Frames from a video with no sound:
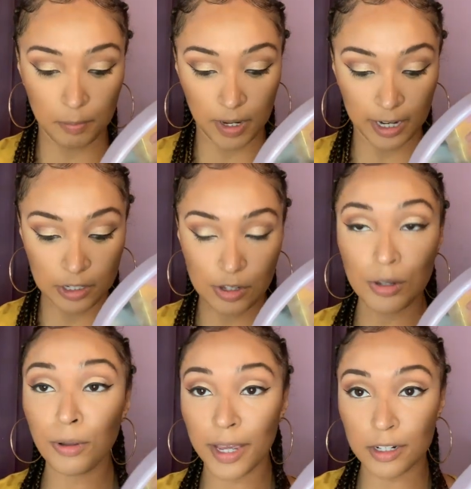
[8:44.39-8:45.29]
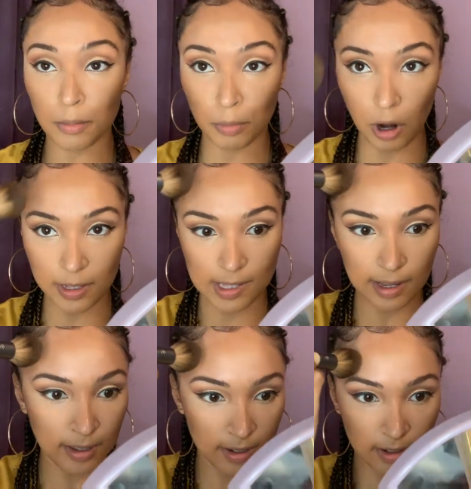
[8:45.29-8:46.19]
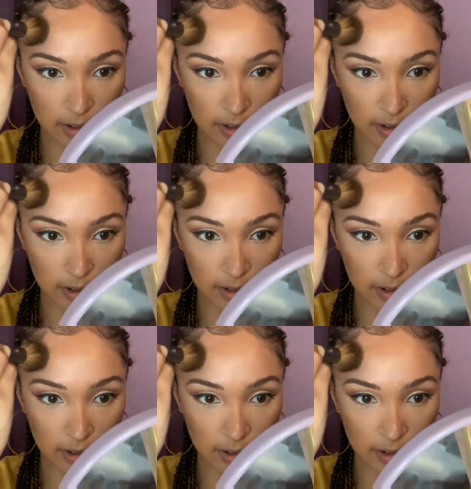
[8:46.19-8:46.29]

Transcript: but I do like to bronze it.